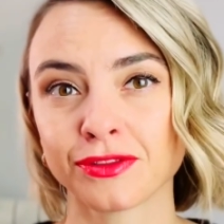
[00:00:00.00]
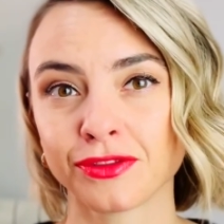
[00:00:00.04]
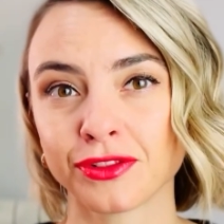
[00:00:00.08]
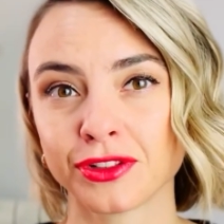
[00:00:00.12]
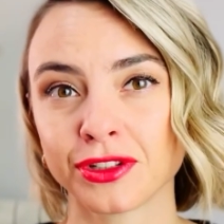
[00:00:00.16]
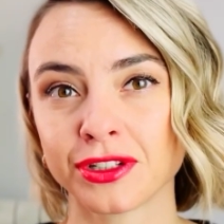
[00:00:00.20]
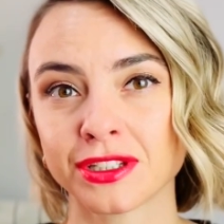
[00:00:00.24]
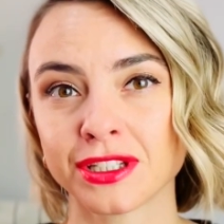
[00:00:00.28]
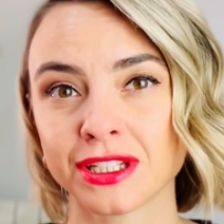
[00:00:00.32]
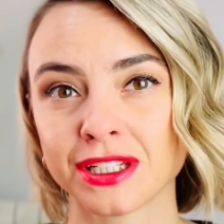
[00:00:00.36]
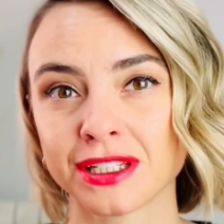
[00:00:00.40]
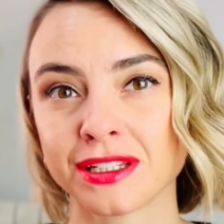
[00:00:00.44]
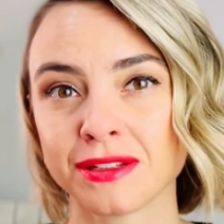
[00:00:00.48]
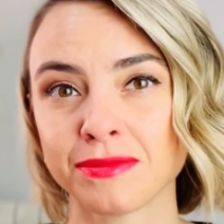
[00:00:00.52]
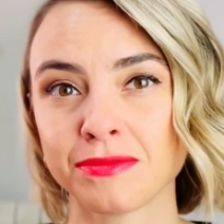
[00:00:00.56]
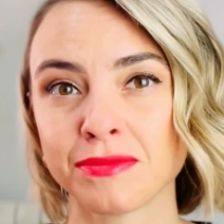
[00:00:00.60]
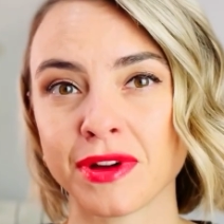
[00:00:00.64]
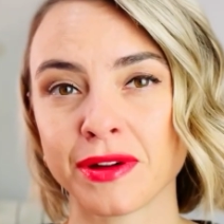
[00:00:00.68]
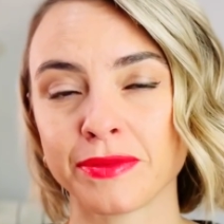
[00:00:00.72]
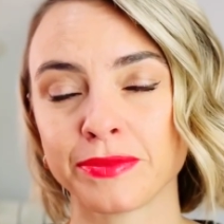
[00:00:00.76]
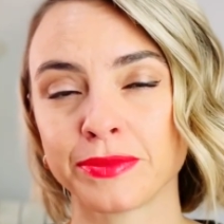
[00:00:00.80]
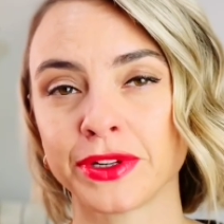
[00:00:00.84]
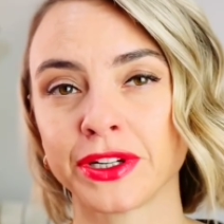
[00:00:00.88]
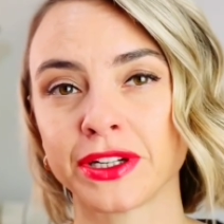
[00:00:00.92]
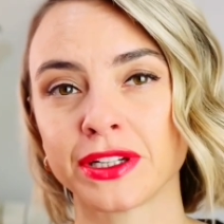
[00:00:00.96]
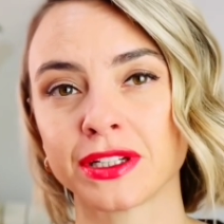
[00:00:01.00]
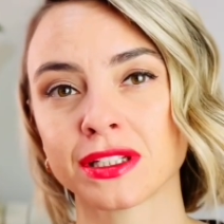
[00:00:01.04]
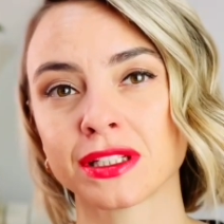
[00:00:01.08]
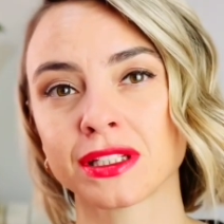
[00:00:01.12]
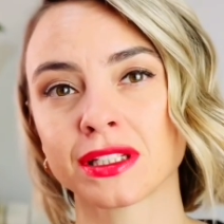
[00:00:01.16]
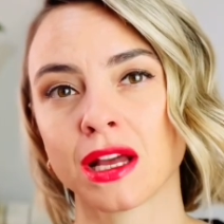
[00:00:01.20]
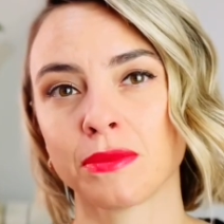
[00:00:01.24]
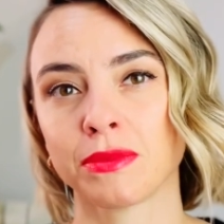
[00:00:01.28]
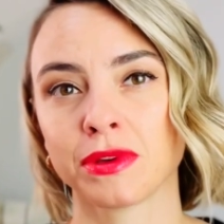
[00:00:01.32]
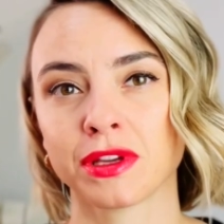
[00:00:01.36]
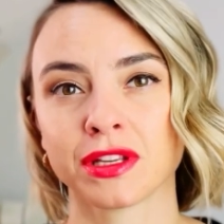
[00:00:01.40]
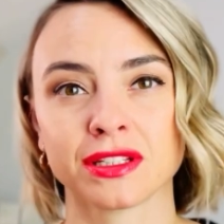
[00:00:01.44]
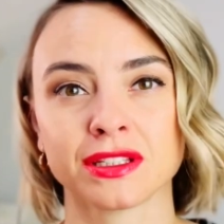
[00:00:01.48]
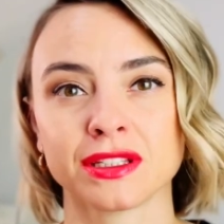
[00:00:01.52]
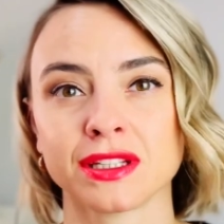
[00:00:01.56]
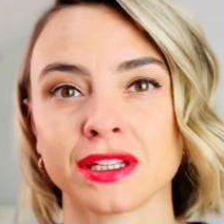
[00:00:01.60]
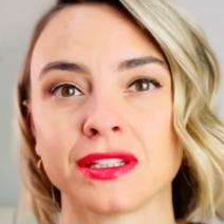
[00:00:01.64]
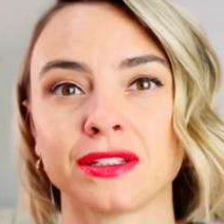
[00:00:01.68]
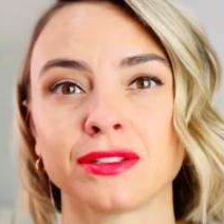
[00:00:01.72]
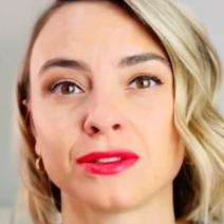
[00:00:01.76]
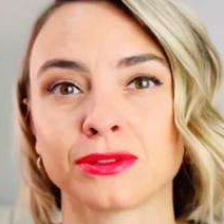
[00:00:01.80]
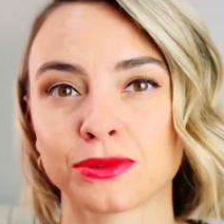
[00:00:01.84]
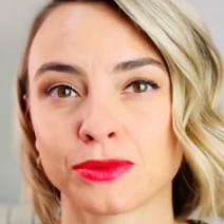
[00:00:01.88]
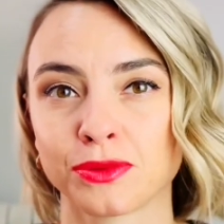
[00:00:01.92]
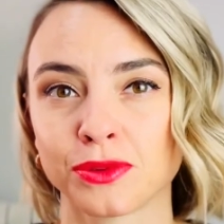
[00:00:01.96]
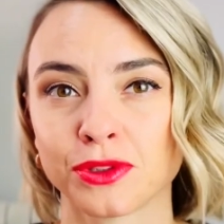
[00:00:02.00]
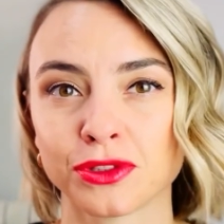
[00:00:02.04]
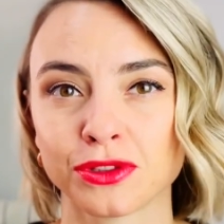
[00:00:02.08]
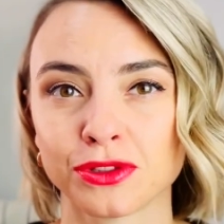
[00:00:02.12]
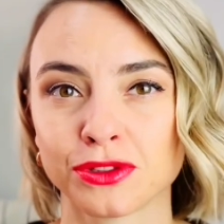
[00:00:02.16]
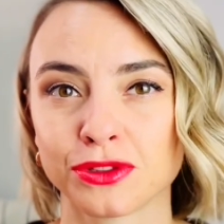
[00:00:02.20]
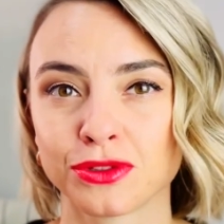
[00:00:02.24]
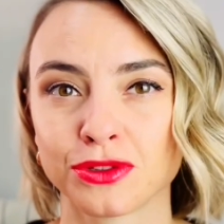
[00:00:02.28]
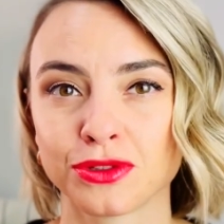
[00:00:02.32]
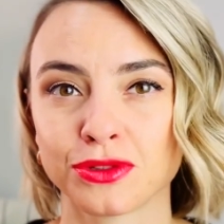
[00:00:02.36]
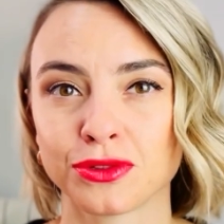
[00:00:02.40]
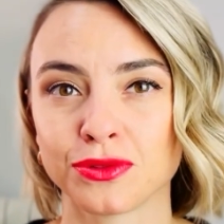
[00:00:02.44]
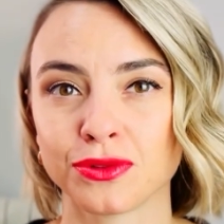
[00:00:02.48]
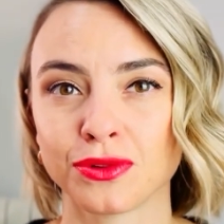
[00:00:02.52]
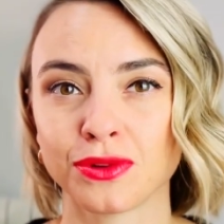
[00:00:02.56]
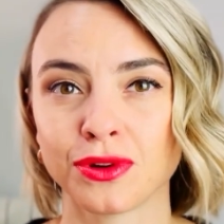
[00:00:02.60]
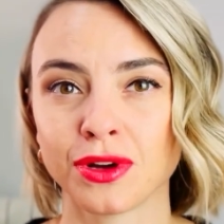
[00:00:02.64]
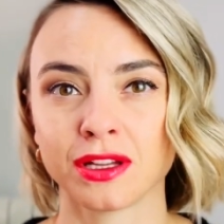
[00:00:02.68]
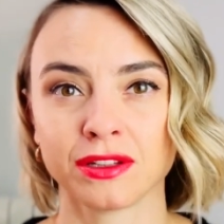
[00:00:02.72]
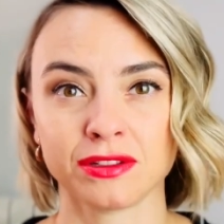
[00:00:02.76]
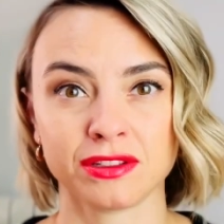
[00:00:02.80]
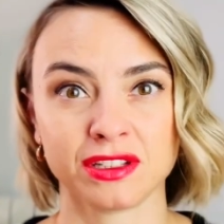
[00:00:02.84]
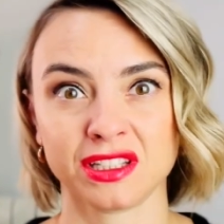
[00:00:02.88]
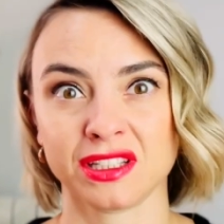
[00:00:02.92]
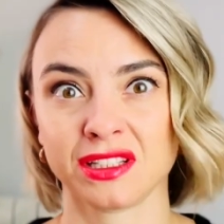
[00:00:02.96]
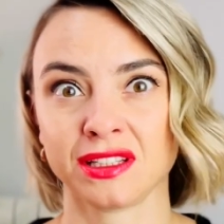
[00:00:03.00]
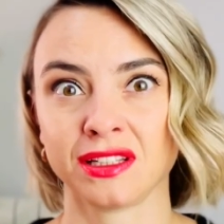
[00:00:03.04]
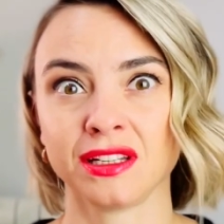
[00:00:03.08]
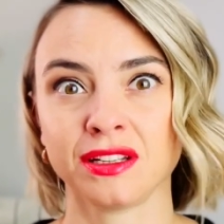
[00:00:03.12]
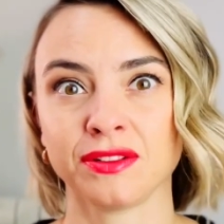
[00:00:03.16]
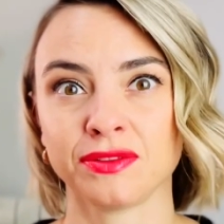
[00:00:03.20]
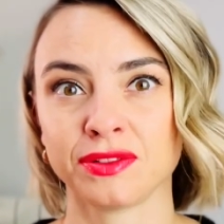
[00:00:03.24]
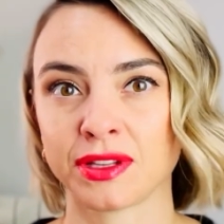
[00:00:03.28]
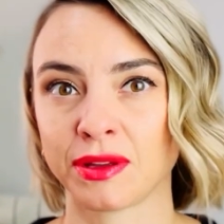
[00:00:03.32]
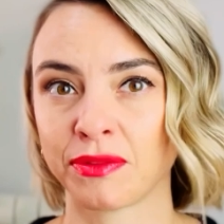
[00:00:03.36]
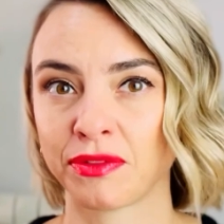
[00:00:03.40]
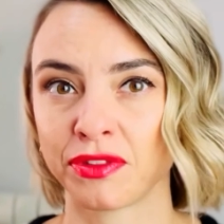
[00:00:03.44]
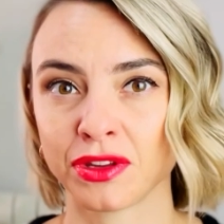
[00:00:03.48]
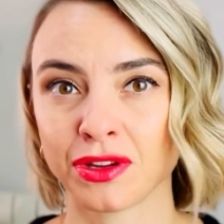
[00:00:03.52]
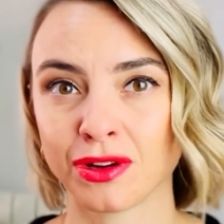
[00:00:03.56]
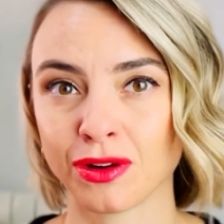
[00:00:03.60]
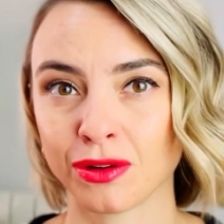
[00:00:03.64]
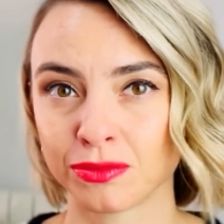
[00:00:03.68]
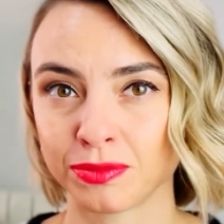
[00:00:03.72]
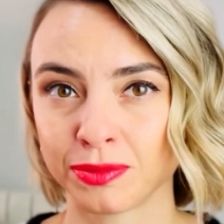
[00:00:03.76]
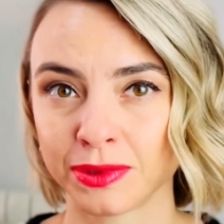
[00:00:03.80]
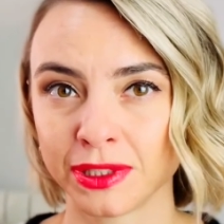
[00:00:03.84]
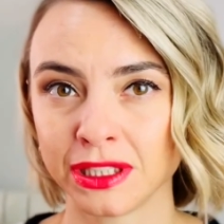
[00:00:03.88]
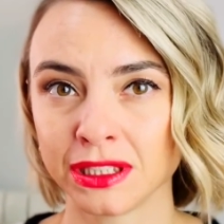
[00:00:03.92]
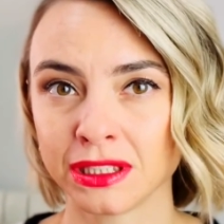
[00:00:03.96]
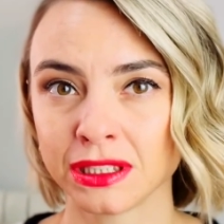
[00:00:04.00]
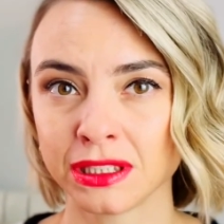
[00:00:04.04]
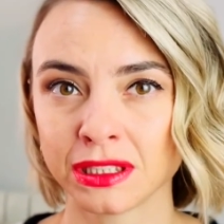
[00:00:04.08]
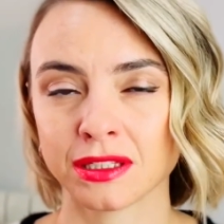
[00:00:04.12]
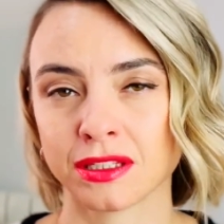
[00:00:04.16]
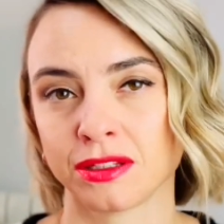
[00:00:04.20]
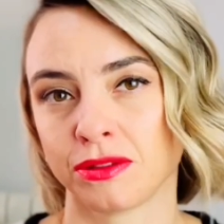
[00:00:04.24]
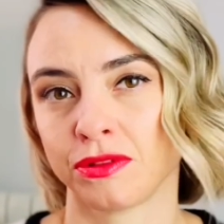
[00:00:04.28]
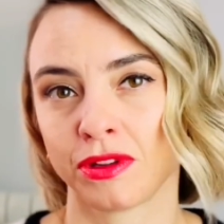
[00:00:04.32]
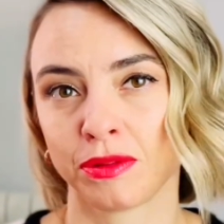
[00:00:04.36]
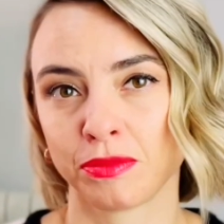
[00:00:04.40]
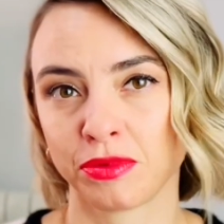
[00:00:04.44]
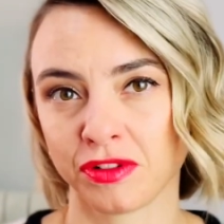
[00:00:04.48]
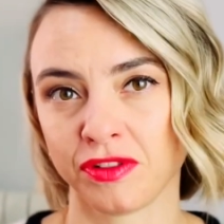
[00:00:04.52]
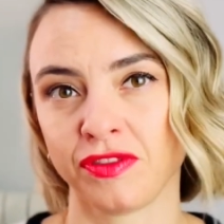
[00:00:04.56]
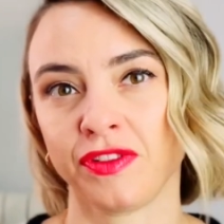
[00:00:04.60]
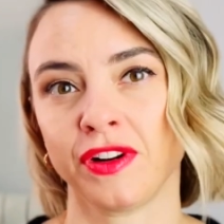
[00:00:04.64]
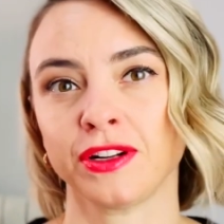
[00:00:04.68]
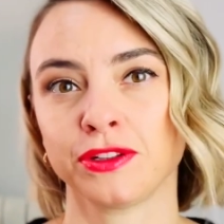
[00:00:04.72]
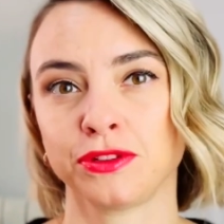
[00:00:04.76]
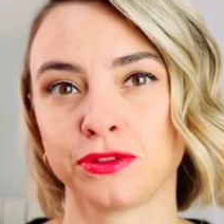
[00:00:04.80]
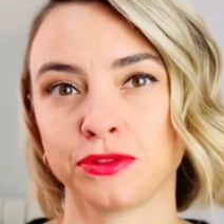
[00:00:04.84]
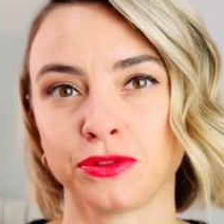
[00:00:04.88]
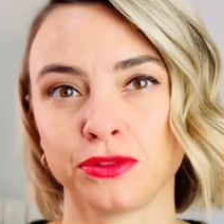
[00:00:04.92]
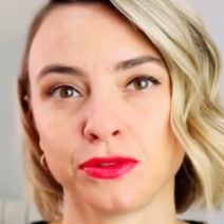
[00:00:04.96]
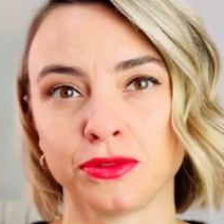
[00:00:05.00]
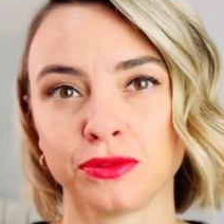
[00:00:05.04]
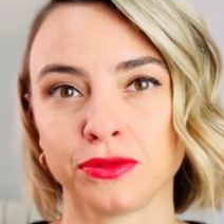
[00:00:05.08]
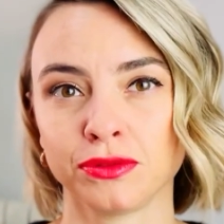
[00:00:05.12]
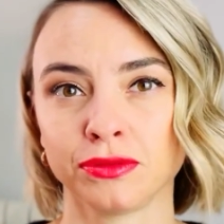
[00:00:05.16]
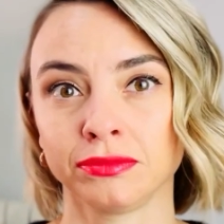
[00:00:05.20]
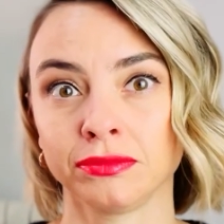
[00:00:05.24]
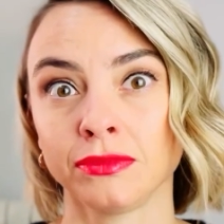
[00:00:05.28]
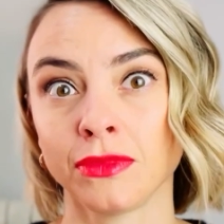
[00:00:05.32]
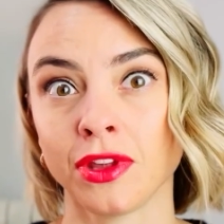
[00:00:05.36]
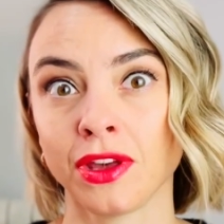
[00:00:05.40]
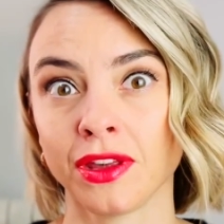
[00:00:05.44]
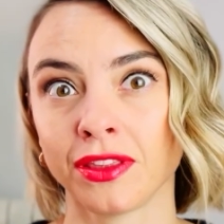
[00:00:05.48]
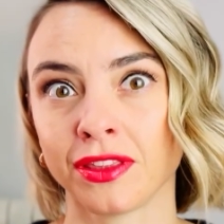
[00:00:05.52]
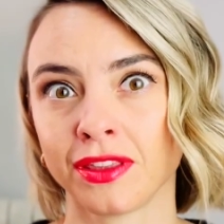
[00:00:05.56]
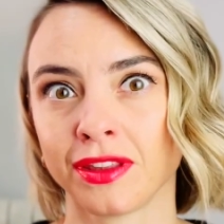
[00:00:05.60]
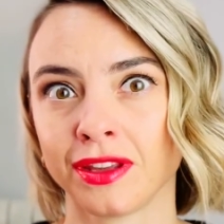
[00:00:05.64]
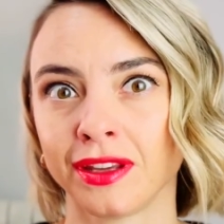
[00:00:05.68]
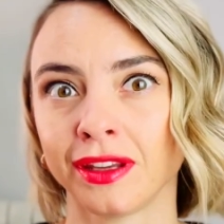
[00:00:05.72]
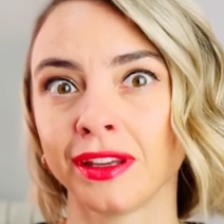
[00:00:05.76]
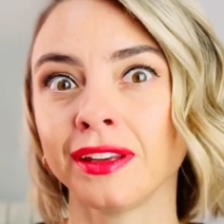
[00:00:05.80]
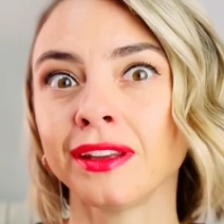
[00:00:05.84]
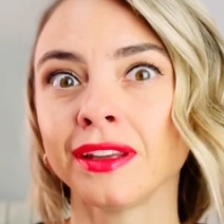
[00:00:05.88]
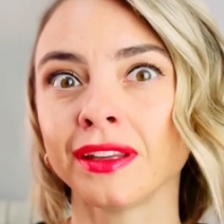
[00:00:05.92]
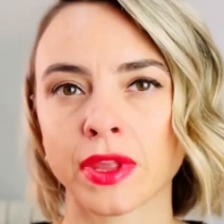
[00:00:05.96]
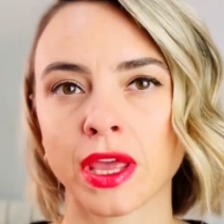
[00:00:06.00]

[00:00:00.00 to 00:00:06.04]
for the team members because they don't want to just leave something open, so they prefer to do nothing.